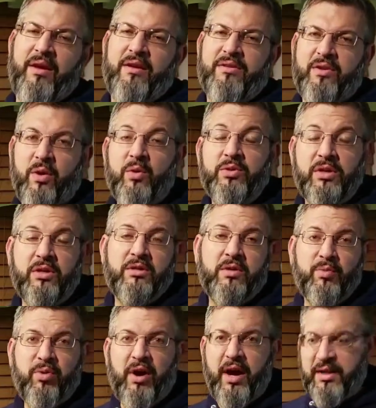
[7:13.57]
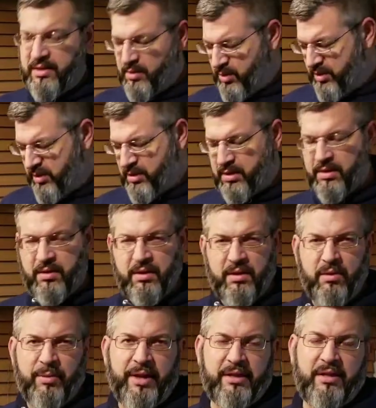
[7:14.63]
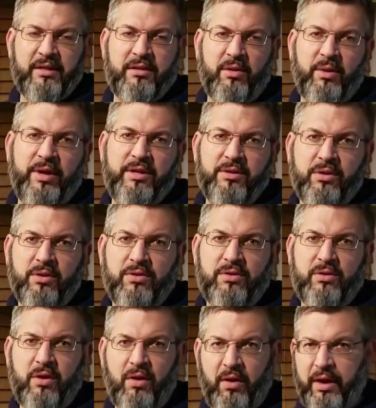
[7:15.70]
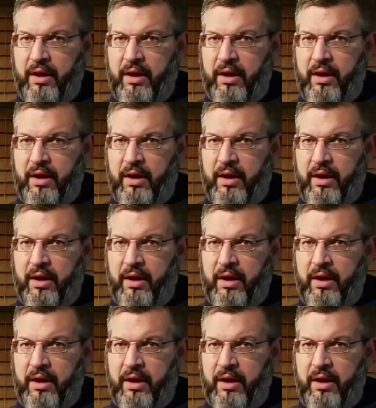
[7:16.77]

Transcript: So it was a good surprise. It'll make these a little easier to install.